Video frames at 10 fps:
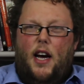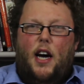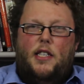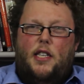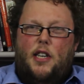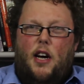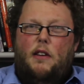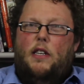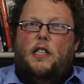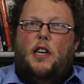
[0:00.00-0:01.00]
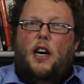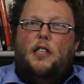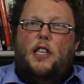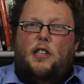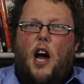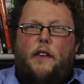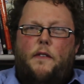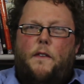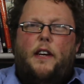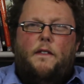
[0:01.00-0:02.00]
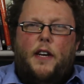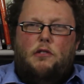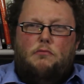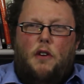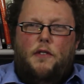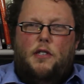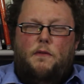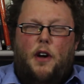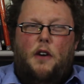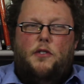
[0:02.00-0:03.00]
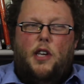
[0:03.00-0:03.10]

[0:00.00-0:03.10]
I tend to overthink things when Moffat's involved.